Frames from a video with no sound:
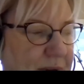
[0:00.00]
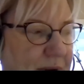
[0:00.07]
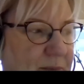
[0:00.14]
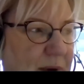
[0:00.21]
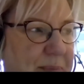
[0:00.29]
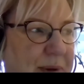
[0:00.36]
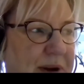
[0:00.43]

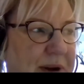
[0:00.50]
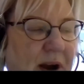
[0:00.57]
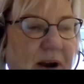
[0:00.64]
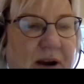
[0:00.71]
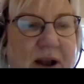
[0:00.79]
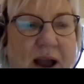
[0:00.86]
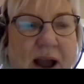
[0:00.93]

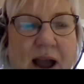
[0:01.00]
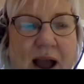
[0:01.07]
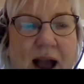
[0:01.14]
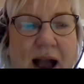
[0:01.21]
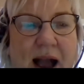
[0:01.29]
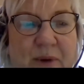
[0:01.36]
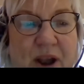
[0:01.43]
webinar,
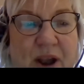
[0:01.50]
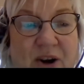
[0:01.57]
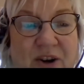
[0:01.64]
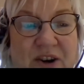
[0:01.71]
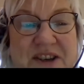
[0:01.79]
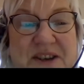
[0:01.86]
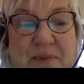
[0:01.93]
and we are
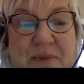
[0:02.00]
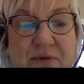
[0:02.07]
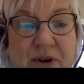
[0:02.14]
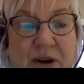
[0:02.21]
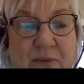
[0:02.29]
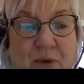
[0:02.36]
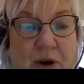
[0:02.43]
going to be
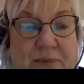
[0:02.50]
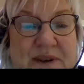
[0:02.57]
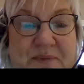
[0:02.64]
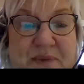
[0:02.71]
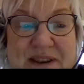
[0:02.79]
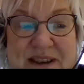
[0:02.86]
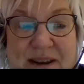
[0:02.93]
running one
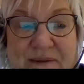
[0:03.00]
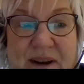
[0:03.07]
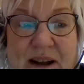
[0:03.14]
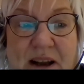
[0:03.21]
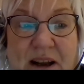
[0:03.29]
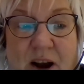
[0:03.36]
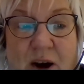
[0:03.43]

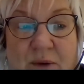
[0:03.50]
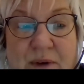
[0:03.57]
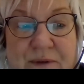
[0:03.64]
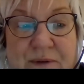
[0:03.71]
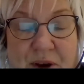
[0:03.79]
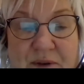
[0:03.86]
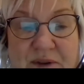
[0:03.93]
specifically on
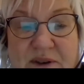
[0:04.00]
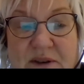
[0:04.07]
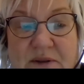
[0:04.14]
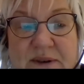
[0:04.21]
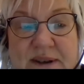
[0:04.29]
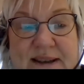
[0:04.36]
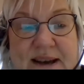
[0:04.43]
refusal
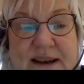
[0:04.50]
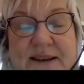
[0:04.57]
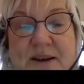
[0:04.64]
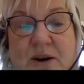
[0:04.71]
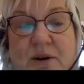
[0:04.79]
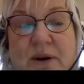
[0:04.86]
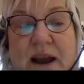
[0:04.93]
to assess.
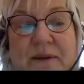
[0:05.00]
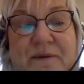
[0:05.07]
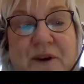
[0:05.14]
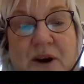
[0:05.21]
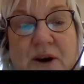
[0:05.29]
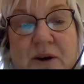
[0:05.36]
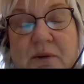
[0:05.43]
So if
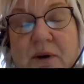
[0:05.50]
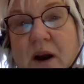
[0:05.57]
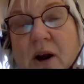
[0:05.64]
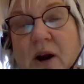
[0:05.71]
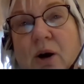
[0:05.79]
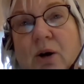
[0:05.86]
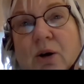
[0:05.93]
you
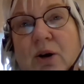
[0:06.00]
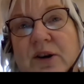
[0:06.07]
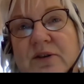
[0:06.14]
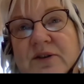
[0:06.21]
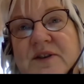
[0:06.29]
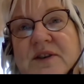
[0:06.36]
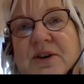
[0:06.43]
or
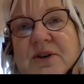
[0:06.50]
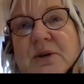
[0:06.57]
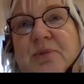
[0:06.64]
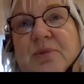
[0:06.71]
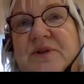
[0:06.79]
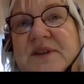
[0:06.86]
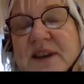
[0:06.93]
your school
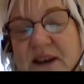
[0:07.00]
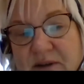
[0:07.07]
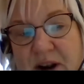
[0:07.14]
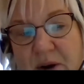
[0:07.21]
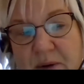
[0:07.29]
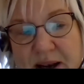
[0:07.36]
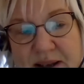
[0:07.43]
puts in a
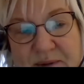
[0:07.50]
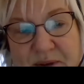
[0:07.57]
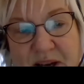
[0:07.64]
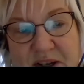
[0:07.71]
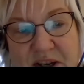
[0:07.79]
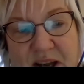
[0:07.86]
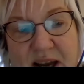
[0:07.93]
request for an
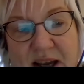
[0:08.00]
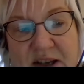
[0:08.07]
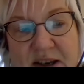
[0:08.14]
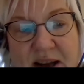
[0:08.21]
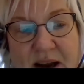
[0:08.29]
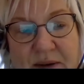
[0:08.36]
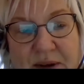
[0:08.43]

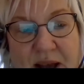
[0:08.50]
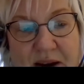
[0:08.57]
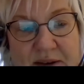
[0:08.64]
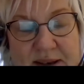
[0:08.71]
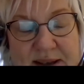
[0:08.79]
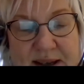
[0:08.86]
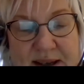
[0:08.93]
education healthcare
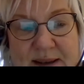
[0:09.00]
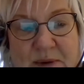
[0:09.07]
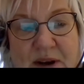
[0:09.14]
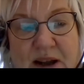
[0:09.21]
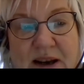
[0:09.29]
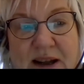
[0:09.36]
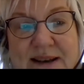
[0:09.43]
assessment
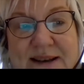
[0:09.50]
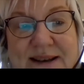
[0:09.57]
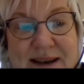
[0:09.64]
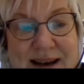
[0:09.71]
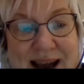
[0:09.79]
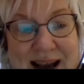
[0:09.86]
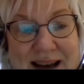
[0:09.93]
and it is
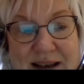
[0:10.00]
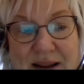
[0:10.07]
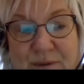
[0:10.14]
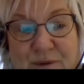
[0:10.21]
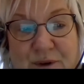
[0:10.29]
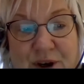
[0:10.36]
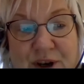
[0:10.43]
denied at the
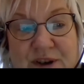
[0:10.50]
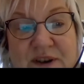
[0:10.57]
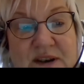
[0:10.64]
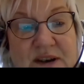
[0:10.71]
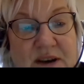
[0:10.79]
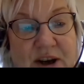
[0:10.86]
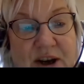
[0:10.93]

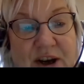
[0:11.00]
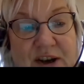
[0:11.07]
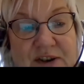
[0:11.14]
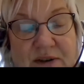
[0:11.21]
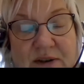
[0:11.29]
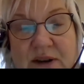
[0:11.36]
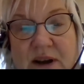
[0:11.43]
first
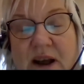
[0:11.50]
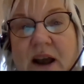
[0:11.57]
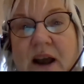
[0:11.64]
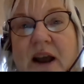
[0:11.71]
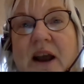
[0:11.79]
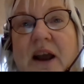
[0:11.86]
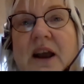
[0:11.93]
hurdle,
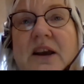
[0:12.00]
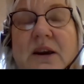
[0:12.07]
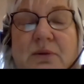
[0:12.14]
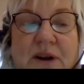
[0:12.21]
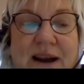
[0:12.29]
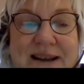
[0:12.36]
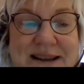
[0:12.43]
you
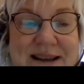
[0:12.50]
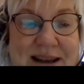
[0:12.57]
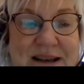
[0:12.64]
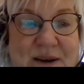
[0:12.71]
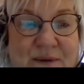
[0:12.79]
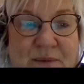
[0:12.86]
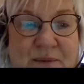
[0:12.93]
will get a
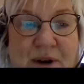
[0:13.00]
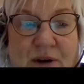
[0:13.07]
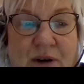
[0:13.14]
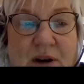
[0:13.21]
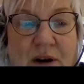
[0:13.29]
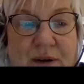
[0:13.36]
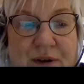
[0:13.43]
letter from the
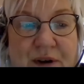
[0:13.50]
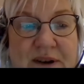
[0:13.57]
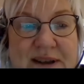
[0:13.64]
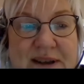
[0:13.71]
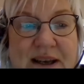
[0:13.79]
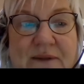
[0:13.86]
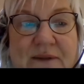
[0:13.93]
local
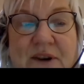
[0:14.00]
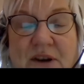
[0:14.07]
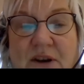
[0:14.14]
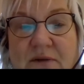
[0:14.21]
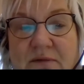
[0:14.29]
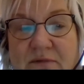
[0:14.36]
authority giving you your